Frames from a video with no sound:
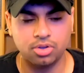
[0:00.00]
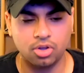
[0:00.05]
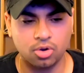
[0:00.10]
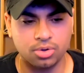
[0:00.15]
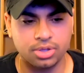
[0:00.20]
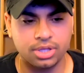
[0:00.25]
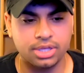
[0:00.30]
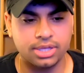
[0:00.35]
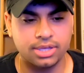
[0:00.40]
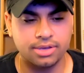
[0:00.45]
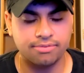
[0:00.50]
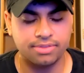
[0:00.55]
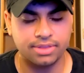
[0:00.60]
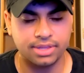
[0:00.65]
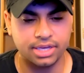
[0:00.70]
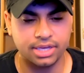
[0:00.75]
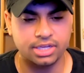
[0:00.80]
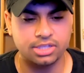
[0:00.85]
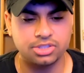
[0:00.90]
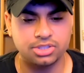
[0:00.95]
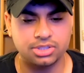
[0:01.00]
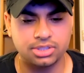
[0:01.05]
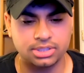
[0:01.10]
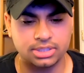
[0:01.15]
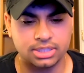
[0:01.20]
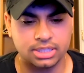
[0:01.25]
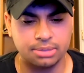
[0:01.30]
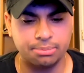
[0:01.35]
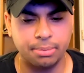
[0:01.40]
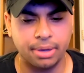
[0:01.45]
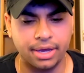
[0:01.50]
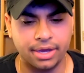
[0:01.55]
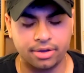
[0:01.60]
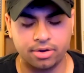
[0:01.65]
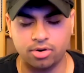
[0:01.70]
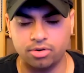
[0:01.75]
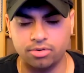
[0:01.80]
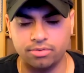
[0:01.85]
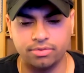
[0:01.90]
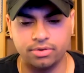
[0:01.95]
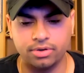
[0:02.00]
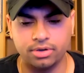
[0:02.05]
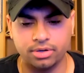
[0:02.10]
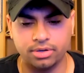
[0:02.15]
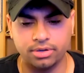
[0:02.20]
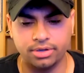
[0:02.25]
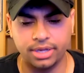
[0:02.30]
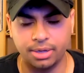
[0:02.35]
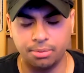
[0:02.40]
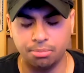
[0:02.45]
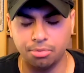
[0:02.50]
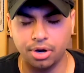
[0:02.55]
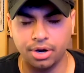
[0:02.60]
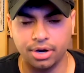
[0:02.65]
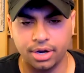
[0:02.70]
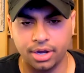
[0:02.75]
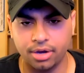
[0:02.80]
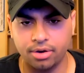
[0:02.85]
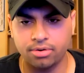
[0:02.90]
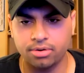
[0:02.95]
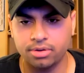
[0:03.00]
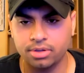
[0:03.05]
low-key give the edge to T-Mac over Dame right now.